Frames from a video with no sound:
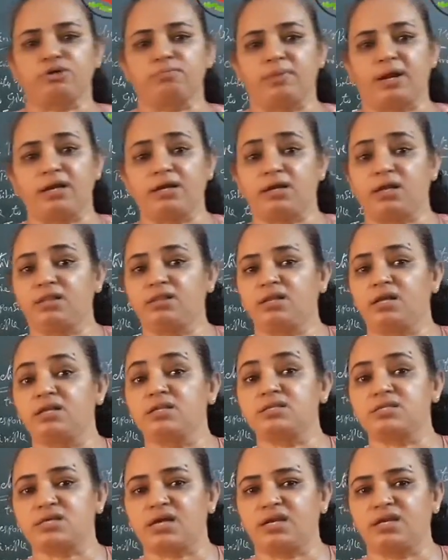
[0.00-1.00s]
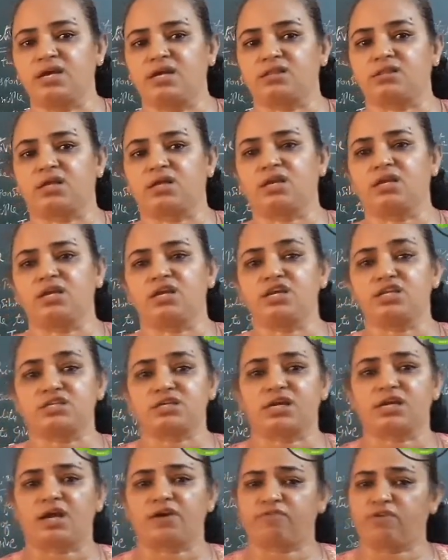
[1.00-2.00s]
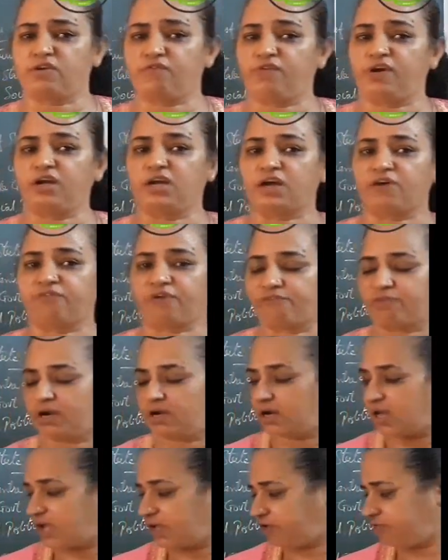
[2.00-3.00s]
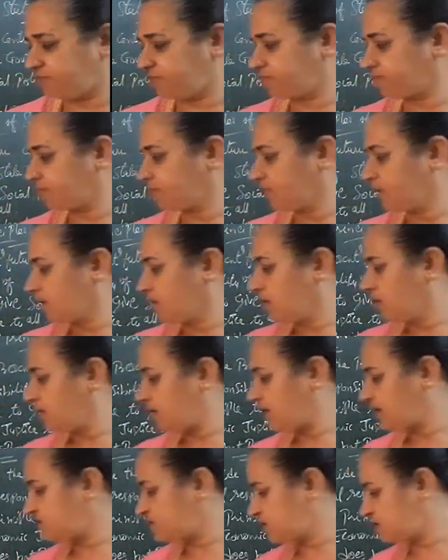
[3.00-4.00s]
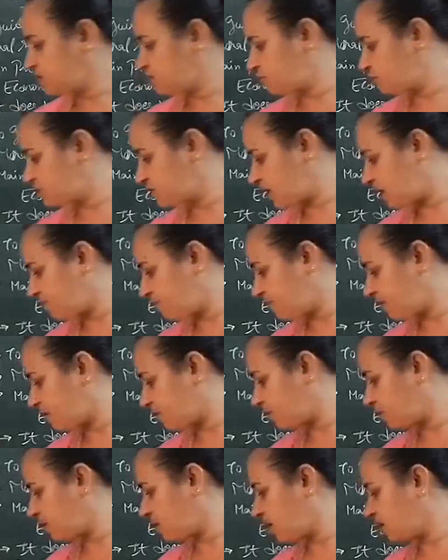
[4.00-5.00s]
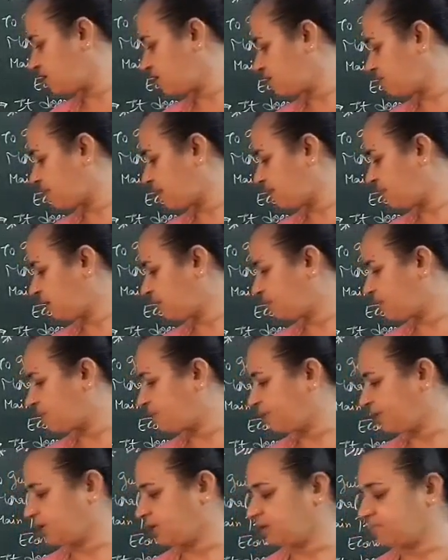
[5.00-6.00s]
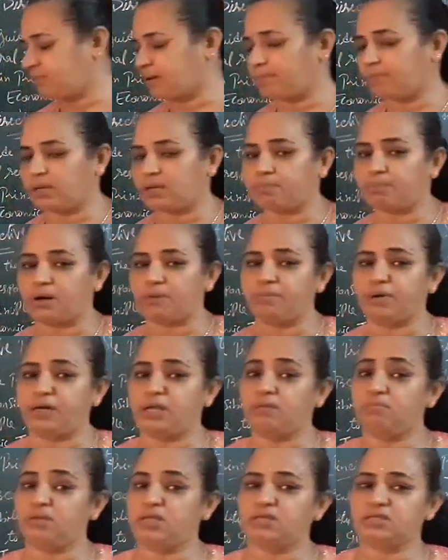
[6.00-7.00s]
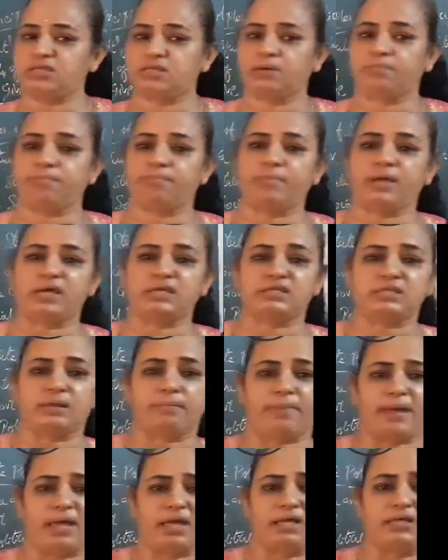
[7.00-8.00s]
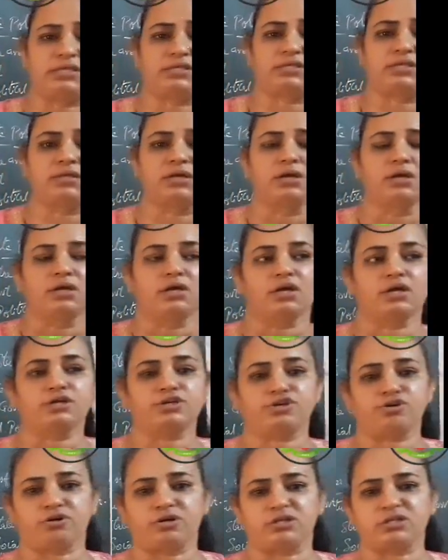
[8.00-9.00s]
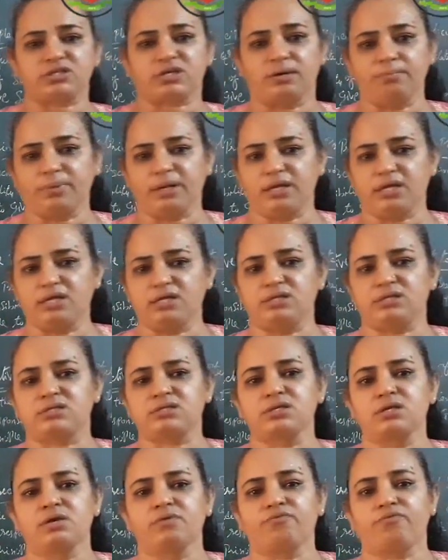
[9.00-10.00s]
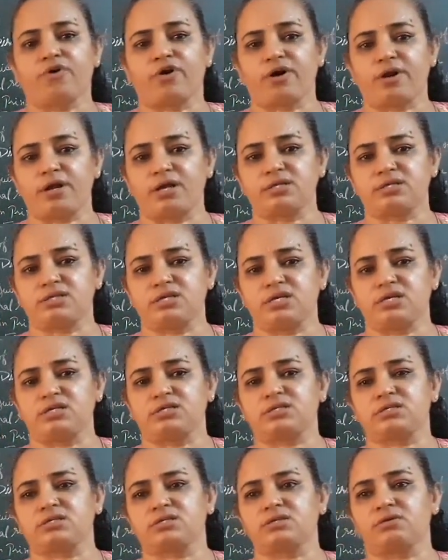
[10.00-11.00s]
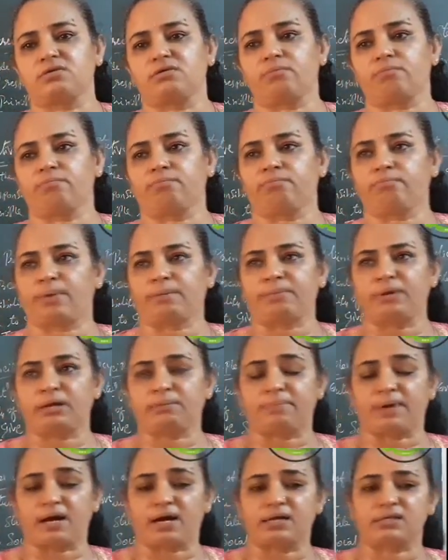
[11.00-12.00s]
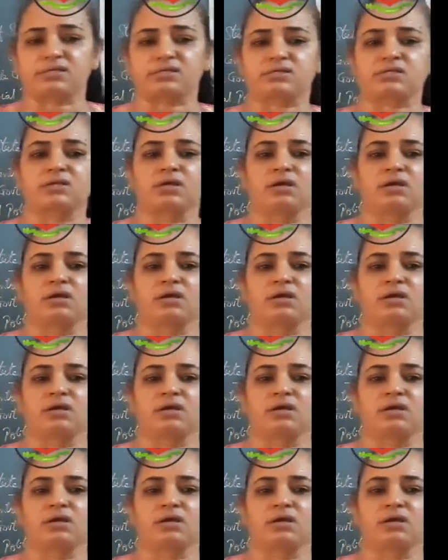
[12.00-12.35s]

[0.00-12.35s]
maintain the insaniyat in each and every field of our life. Next is to safeguard the public property. Public property means as the banks, insurance companies, forests, public paths,